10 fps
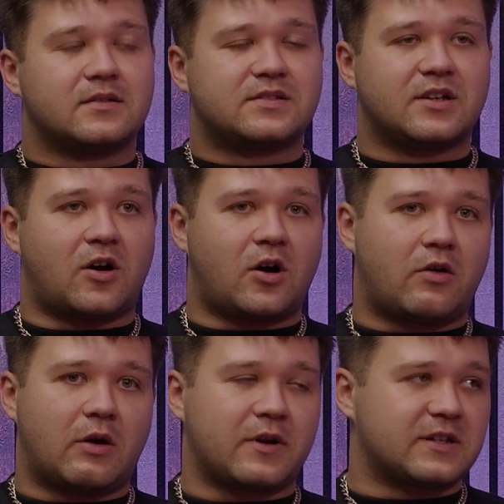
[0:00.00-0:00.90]
to
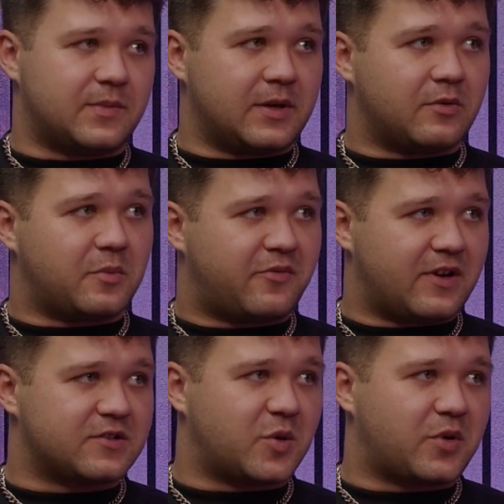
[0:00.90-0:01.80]
all I wanted to be was a
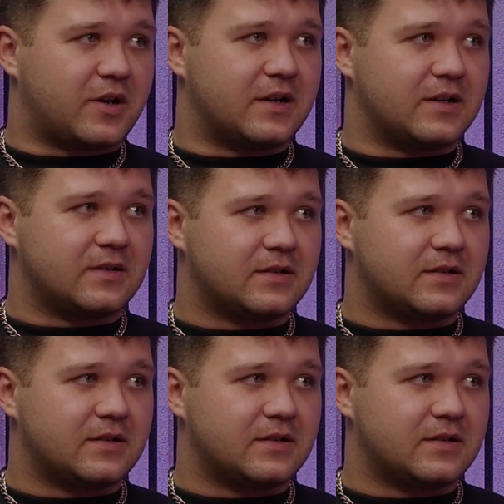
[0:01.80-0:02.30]
professional player,